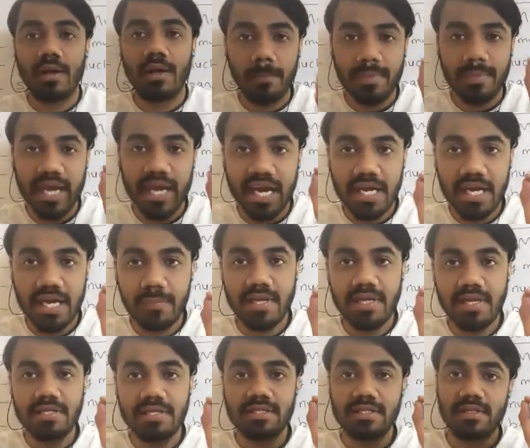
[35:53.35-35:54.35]
That
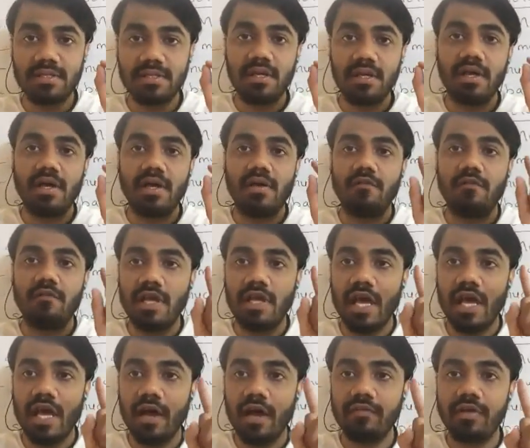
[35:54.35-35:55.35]
means we
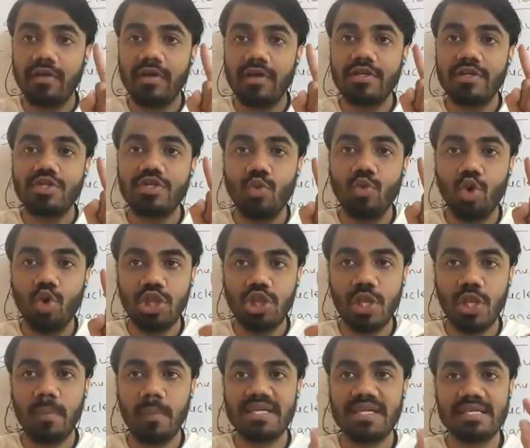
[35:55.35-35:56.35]
have smooth
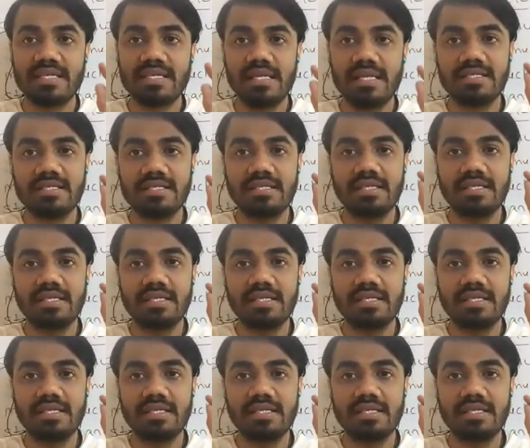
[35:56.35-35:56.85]
muscles.